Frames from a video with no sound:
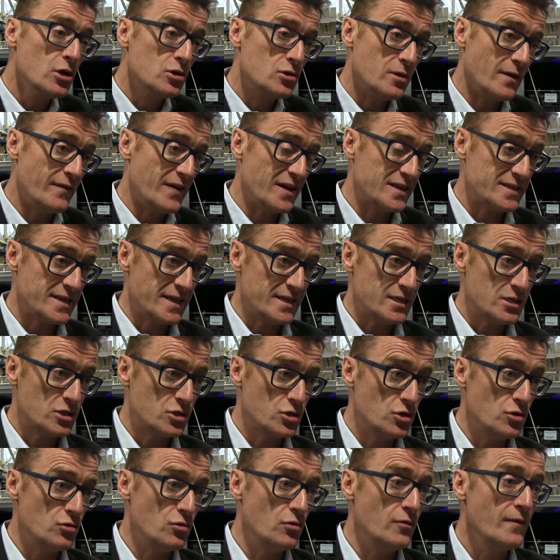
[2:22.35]
to have access
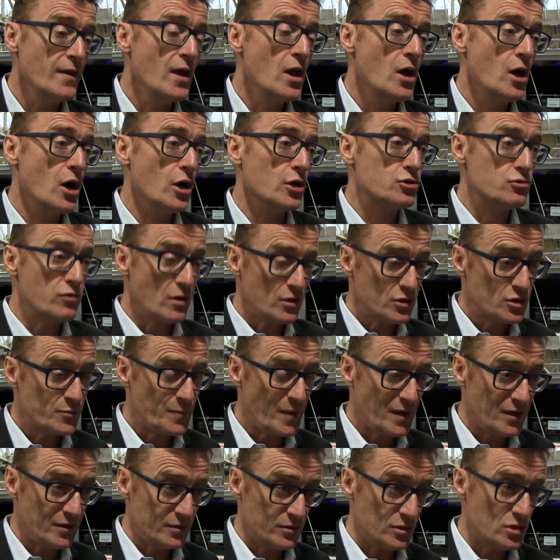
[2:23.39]
to a
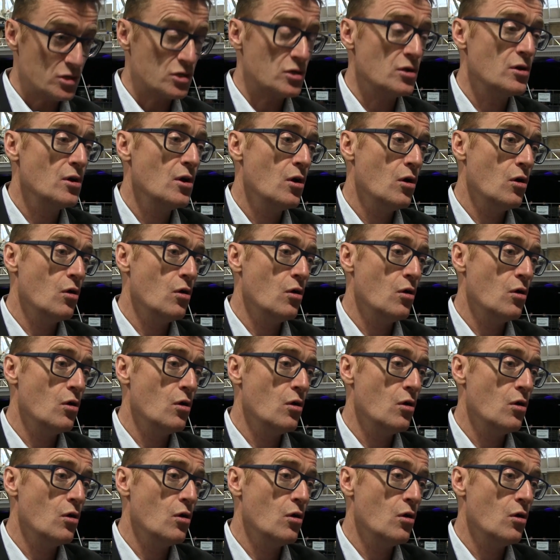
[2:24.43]
transparent